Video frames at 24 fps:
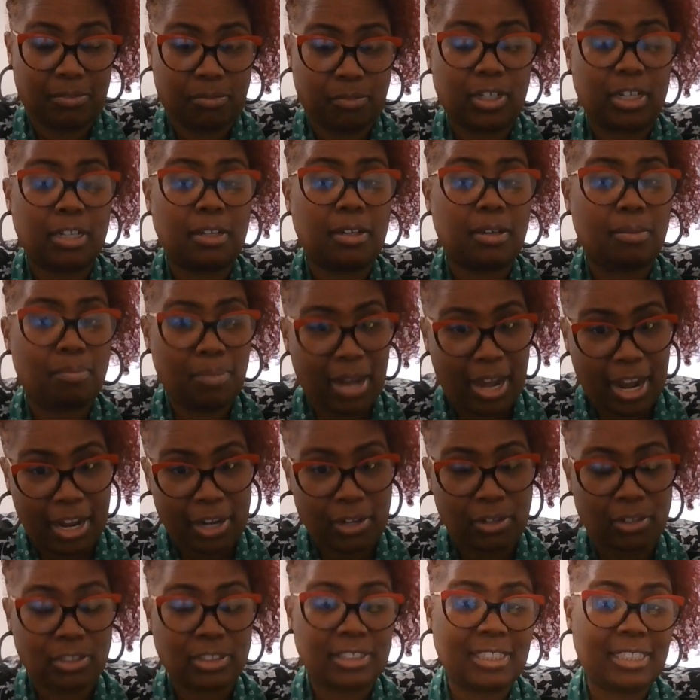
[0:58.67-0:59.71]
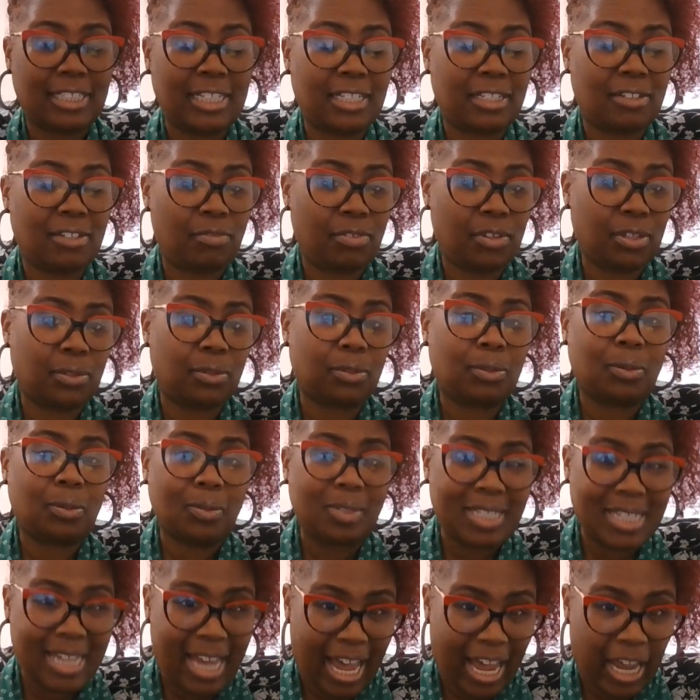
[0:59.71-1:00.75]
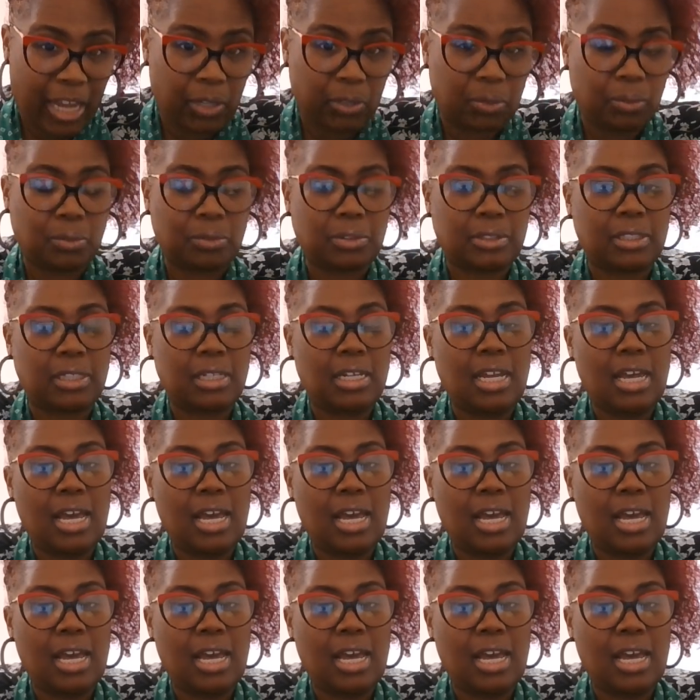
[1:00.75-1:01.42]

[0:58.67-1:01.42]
for the buyer to get the vehicle titled.